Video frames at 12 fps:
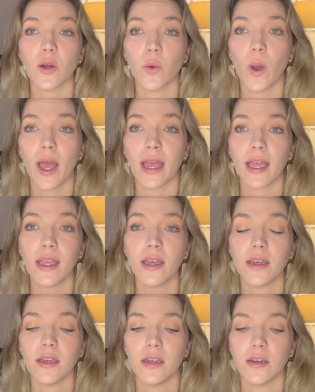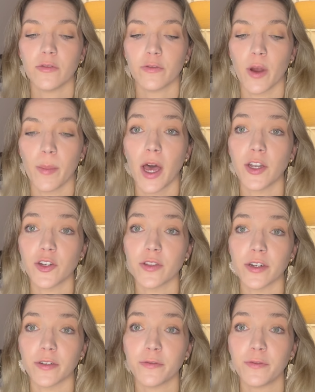away from under
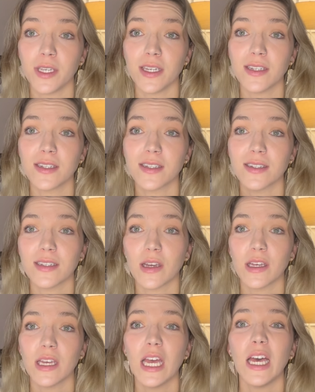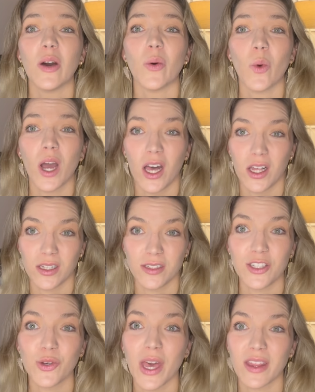their feet, well,
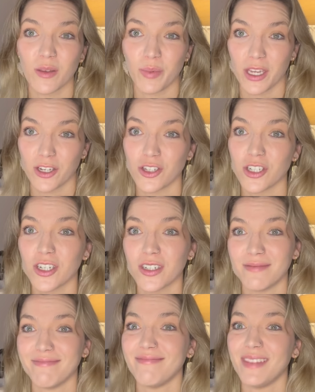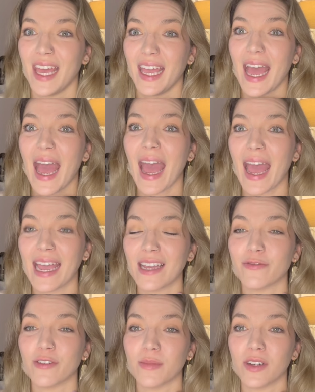you get the picture. They
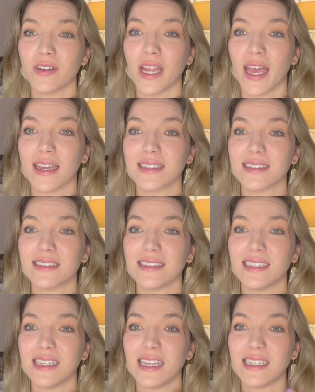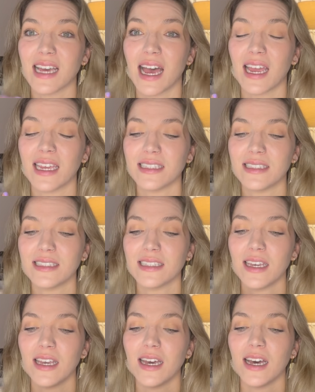hang from their neck and they die.
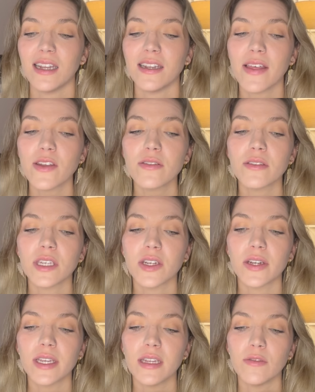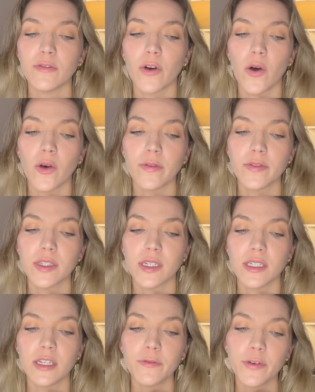Another theory involves a
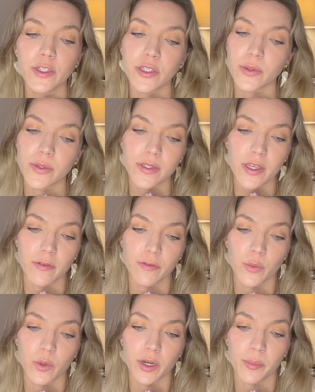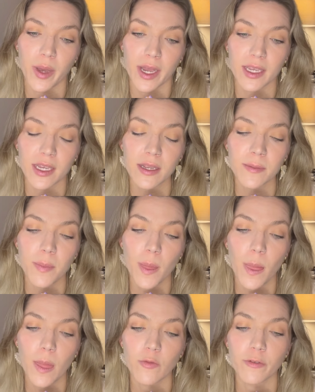different use of the word bucket,
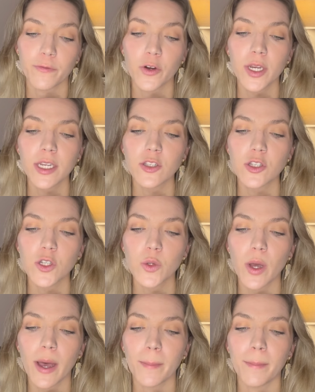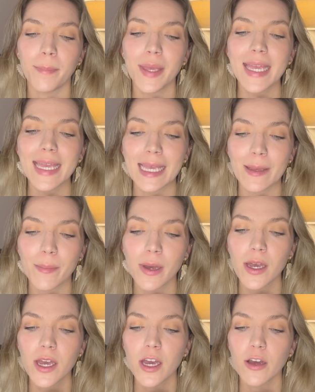referring to a beam
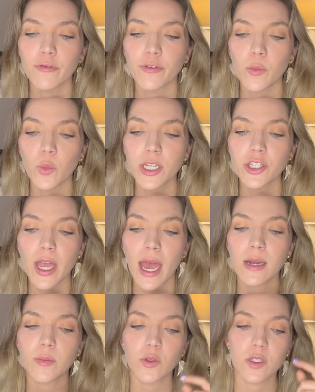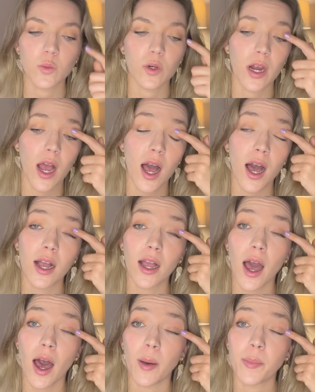from which animals were
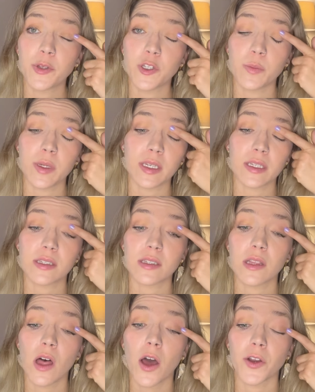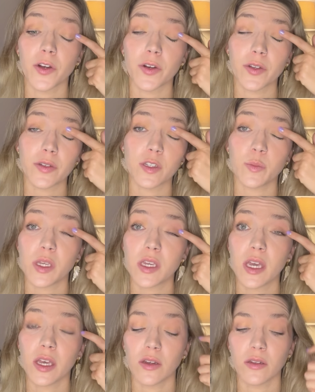hung up to be slaughtered, to be
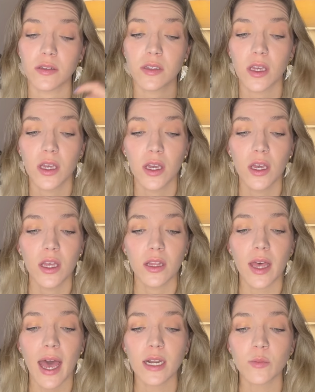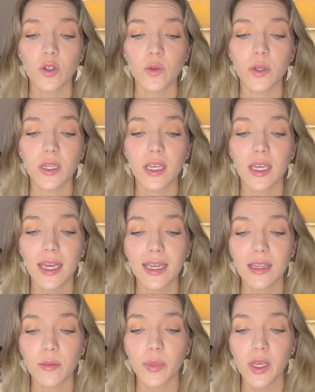killed. The animal would
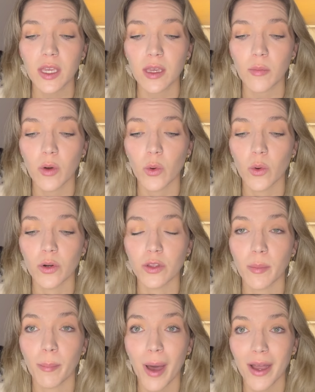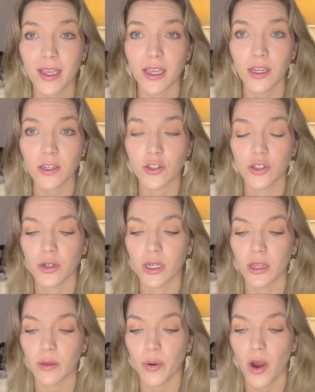kick the beam or the bucket
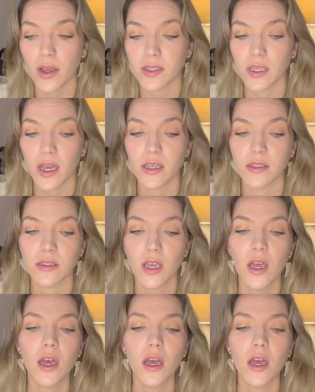during the process.